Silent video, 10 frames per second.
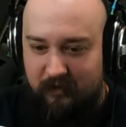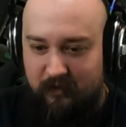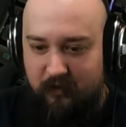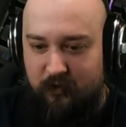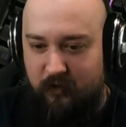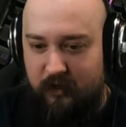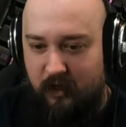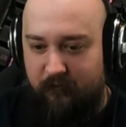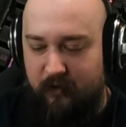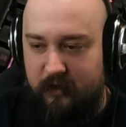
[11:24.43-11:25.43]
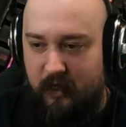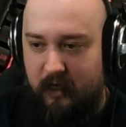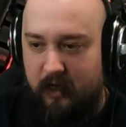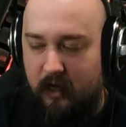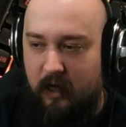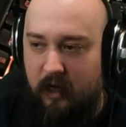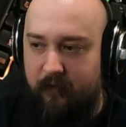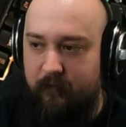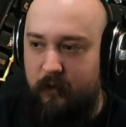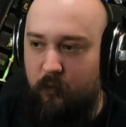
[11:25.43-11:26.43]
Do you drink every day?
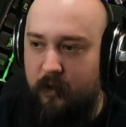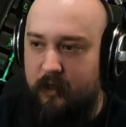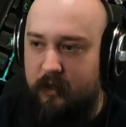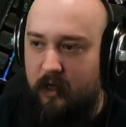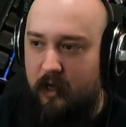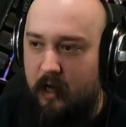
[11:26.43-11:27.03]
Every weekday,